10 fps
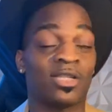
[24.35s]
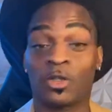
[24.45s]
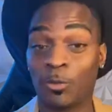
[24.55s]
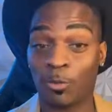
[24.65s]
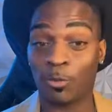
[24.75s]

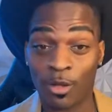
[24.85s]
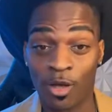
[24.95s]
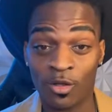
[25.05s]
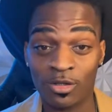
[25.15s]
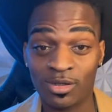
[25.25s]
It's super
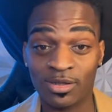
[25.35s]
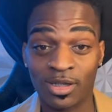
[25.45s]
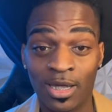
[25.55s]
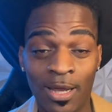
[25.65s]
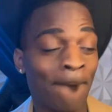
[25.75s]
cold,
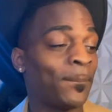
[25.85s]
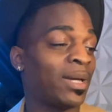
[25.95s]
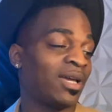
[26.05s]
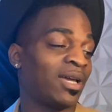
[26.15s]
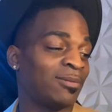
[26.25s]

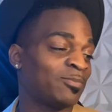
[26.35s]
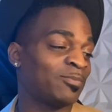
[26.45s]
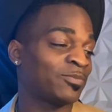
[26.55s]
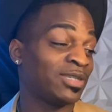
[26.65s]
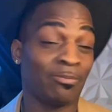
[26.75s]
but
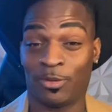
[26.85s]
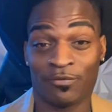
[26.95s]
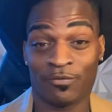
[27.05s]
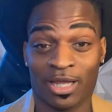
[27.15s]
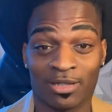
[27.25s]
it's
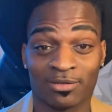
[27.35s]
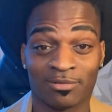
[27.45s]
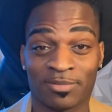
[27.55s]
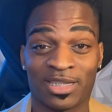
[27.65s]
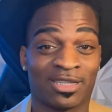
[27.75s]
beautiful out.
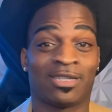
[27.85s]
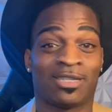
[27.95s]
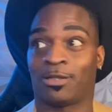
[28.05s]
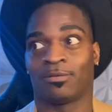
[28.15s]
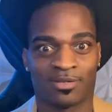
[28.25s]
But
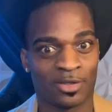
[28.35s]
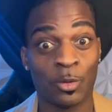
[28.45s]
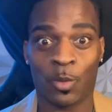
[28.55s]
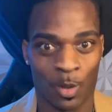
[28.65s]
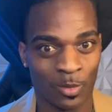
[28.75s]
it's
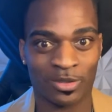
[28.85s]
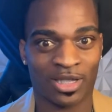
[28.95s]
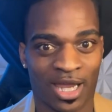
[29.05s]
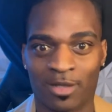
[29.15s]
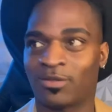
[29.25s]
too cold.
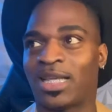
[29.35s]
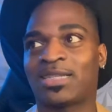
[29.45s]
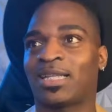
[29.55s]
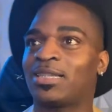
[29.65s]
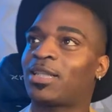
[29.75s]
Like on
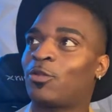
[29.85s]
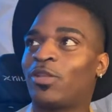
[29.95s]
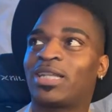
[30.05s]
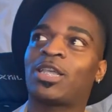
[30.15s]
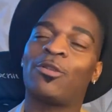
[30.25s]
days like this, like you
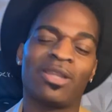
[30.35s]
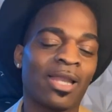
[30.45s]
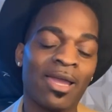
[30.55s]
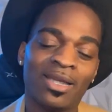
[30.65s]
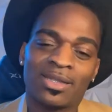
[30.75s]
look outside, you look
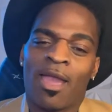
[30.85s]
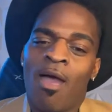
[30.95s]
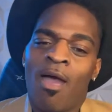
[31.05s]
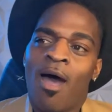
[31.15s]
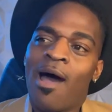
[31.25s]
like it's like,
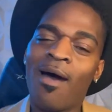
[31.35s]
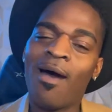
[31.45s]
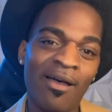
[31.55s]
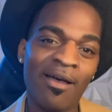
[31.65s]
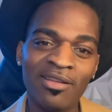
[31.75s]

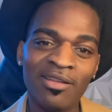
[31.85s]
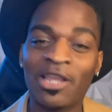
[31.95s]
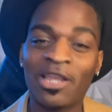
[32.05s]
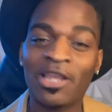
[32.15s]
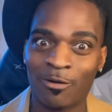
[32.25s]
oh,
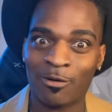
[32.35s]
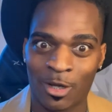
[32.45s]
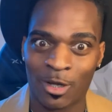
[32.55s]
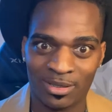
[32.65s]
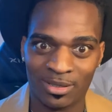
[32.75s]
like you kind of want to
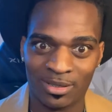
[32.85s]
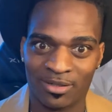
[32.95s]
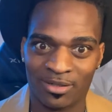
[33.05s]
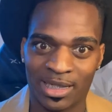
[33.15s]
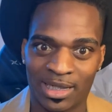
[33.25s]
go out there,
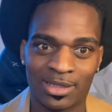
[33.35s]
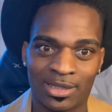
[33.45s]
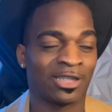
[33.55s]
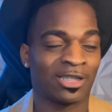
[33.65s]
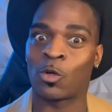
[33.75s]
right?
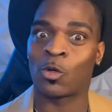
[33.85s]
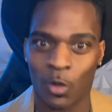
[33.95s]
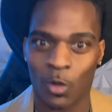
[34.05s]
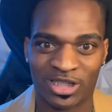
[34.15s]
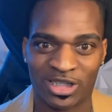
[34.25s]
Because it's
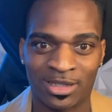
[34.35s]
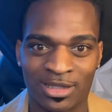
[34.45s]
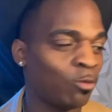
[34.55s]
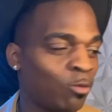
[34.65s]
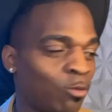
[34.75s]

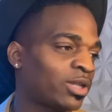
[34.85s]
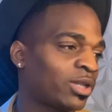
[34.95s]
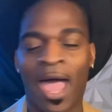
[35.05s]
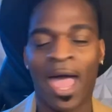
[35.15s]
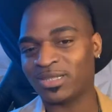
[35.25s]
gorgeous. No
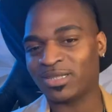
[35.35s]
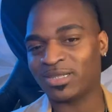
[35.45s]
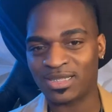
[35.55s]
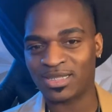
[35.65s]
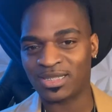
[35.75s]

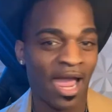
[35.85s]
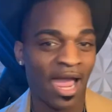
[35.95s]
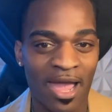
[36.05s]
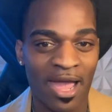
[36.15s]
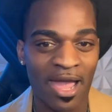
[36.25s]
clouds in the
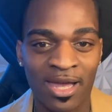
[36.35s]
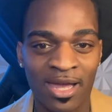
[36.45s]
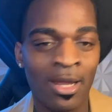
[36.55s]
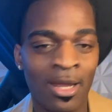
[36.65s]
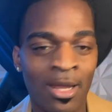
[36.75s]

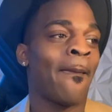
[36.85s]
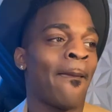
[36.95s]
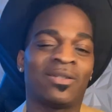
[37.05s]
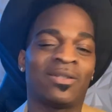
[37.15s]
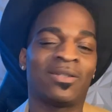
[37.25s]
sky,
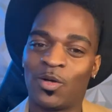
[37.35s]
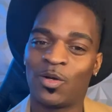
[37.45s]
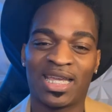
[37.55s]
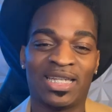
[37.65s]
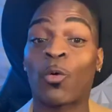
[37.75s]
but you
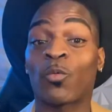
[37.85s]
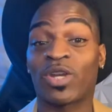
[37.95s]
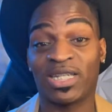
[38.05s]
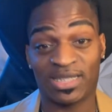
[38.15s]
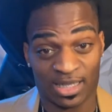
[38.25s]
go outside. It's
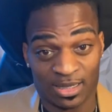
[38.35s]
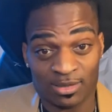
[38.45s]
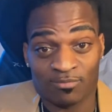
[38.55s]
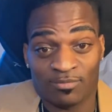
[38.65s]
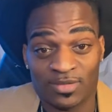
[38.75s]

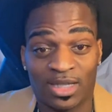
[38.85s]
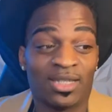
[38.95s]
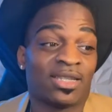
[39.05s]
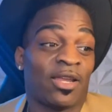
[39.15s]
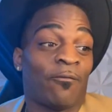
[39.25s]
freezing.
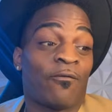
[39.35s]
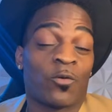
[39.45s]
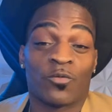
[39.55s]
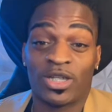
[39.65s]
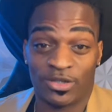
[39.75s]
It is a
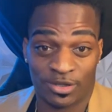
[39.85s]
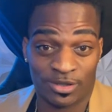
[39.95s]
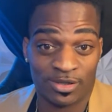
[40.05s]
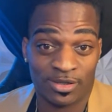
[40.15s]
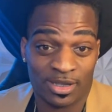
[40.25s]

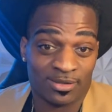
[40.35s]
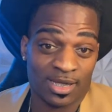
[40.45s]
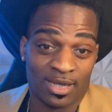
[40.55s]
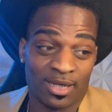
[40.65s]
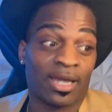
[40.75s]
freezer
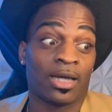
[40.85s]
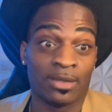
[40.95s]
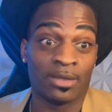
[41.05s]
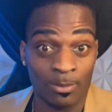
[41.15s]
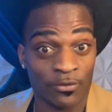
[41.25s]
outside, like a
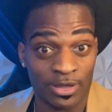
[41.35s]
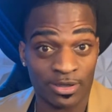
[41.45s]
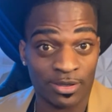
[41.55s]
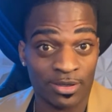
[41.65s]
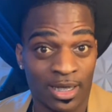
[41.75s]
deep
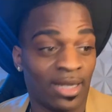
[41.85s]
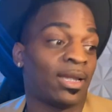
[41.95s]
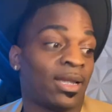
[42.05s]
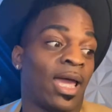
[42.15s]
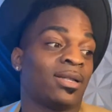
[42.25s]
freezer
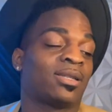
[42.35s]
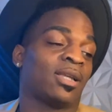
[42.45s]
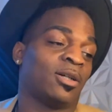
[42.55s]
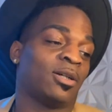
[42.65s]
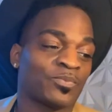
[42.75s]
at that.
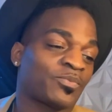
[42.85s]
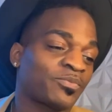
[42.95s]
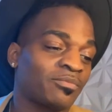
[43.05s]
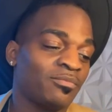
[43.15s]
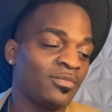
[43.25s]
So
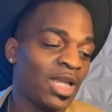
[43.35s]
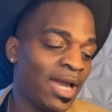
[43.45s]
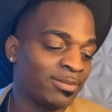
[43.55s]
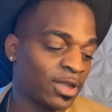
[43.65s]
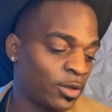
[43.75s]

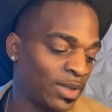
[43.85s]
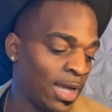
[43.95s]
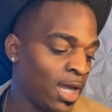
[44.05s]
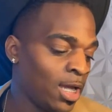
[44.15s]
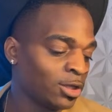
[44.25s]
absolutely.